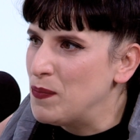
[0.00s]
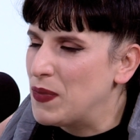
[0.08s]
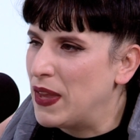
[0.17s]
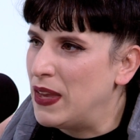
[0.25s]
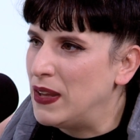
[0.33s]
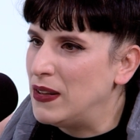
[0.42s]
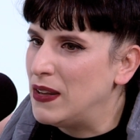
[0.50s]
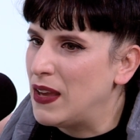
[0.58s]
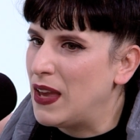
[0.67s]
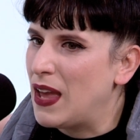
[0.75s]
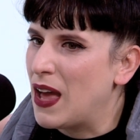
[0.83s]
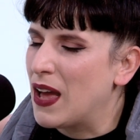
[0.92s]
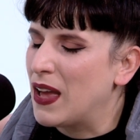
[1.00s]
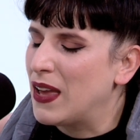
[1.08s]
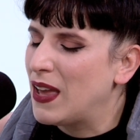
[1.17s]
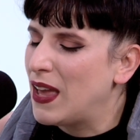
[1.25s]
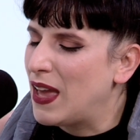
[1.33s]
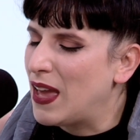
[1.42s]
And
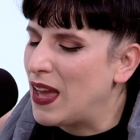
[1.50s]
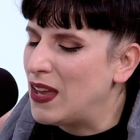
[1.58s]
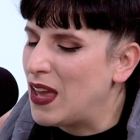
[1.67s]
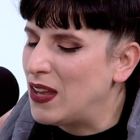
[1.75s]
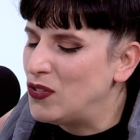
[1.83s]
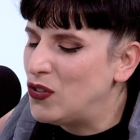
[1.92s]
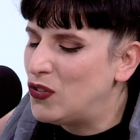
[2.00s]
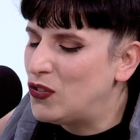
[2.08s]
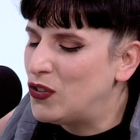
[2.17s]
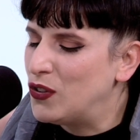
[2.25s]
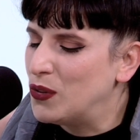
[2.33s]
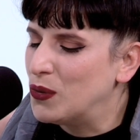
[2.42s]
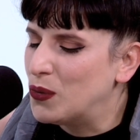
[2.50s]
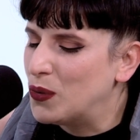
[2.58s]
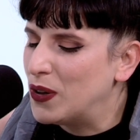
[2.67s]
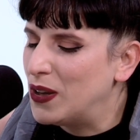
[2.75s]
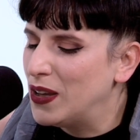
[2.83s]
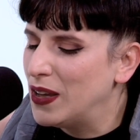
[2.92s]
it's
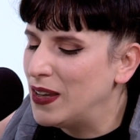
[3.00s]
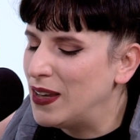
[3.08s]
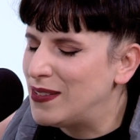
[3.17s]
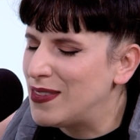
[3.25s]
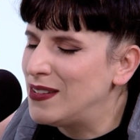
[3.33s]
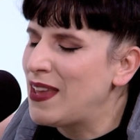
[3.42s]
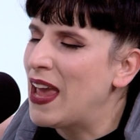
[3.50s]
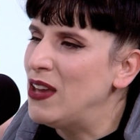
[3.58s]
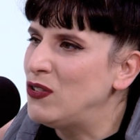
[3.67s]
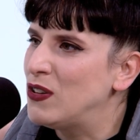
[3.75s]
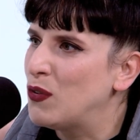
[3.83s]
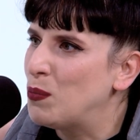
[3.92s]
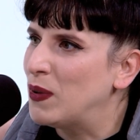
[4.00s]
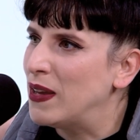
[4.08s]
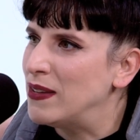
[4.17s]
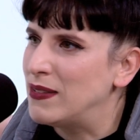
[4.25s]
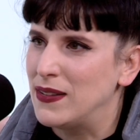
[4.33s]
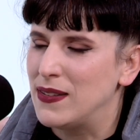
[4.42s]
the taste of a
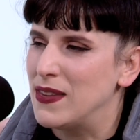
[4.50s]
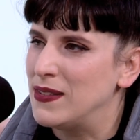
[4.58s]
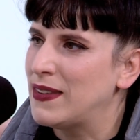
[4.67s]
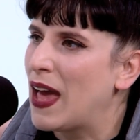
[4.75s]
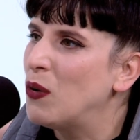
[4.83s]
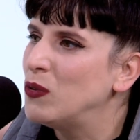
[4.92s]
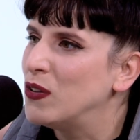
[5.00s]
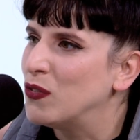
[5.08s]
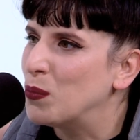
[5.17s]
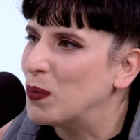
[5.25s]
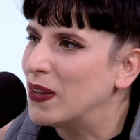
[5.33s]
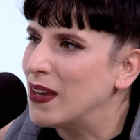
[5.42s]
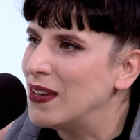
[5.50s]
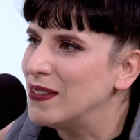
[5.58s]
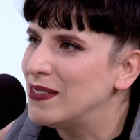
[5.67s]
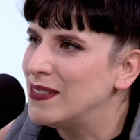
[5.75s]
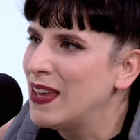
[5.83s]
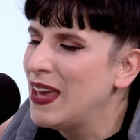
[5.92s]
place, it's the sound of a
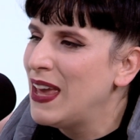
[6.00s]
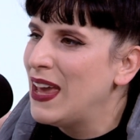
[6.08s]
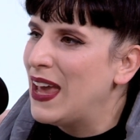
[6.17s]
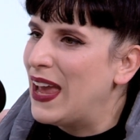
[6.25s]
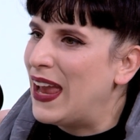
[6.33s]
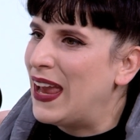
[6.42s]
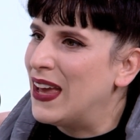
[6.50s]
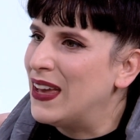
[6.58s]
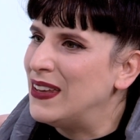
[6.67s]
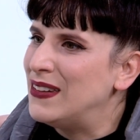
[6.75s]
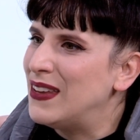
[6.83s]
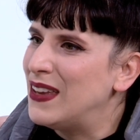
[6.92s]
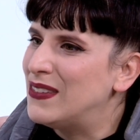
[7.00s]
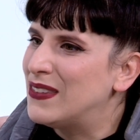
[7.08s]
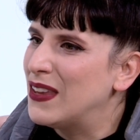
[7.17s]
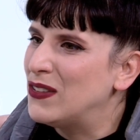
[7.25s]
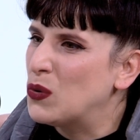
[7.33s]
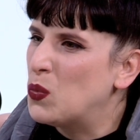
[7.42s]
place, and
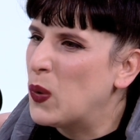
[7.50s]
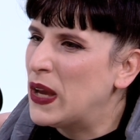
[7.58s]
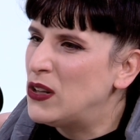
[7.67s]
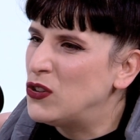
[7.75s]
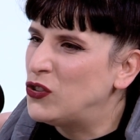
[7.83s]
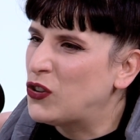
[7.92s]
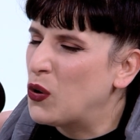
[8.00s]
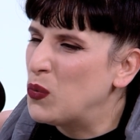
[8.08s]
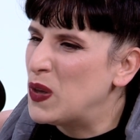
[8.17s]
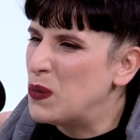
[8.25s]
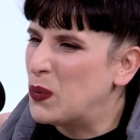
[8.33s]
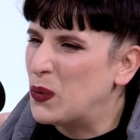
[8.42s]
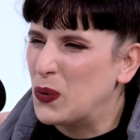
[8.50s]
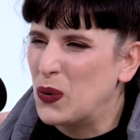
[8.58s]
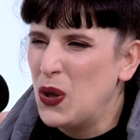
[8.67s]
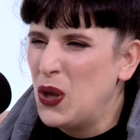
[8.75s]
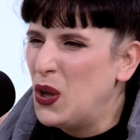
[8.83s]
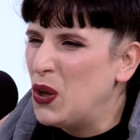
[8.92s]
it's a way to show people
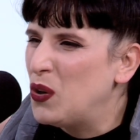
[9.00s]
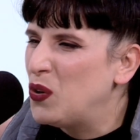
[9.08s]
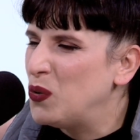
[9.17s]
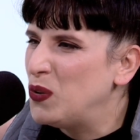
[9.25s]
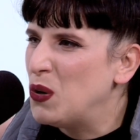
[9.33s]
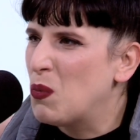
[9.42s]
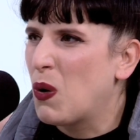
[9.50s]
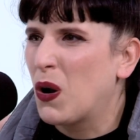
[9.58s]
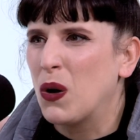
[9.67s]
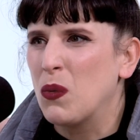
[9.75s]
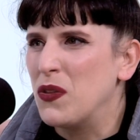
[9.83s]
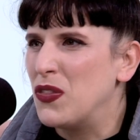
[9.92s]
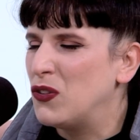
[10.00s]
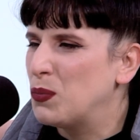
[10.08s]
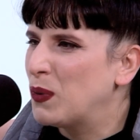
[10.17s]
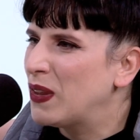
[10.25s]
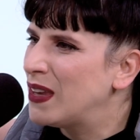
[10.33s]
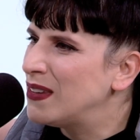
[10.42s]
who you are, what this
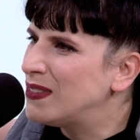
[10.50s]
place